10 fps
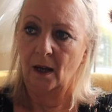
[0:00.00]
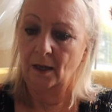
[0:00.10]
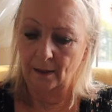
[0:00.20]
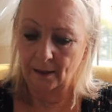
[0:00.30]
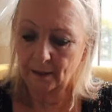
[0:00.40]

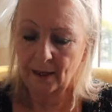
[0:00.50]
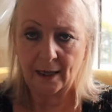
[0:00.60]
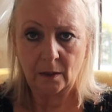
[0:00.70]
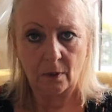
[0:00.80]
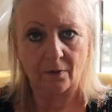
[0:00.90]
And in this
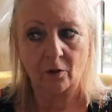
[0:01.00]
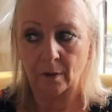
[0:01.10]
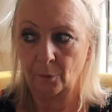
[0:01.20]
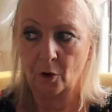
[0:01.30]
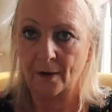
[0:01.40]
case, whether you're
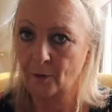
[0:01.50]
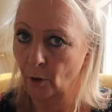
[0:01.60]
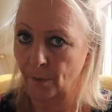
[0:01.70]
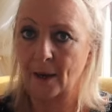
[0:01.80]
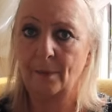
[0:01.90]
in private
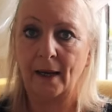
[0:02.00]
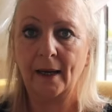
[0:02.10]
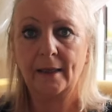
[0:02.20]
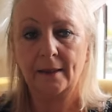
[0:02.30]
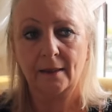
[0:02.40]
or
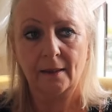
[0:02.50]
public,